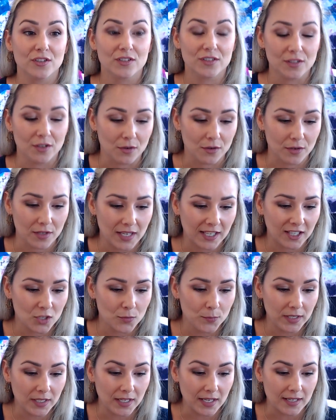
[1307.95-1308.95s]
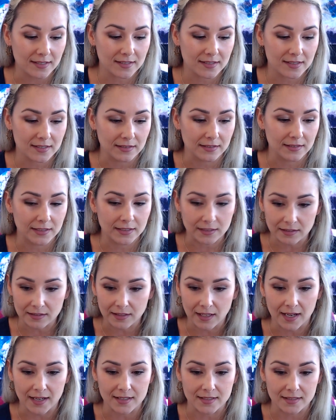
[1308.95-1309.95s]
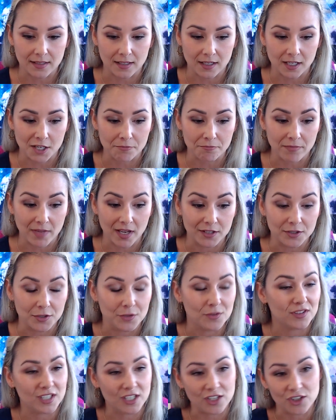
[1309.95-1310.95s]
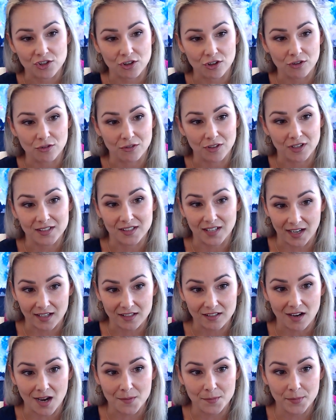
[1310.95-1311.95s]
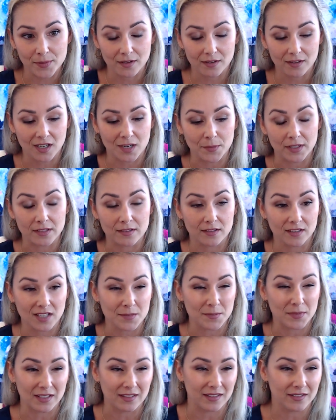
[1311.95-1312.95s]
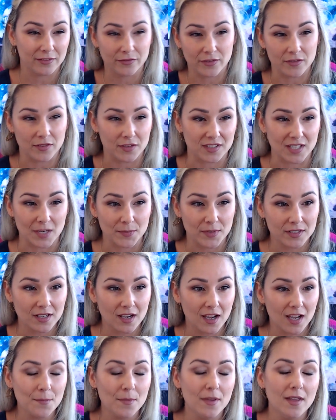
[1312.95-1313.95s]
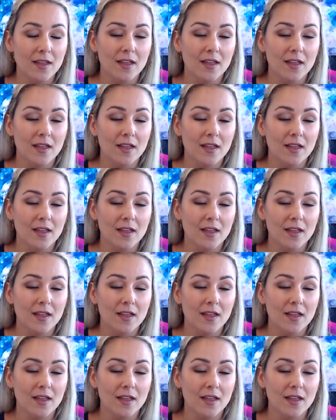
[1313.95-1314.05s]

So it could be as little as a new t-shirt or a tank top coming for the summertime.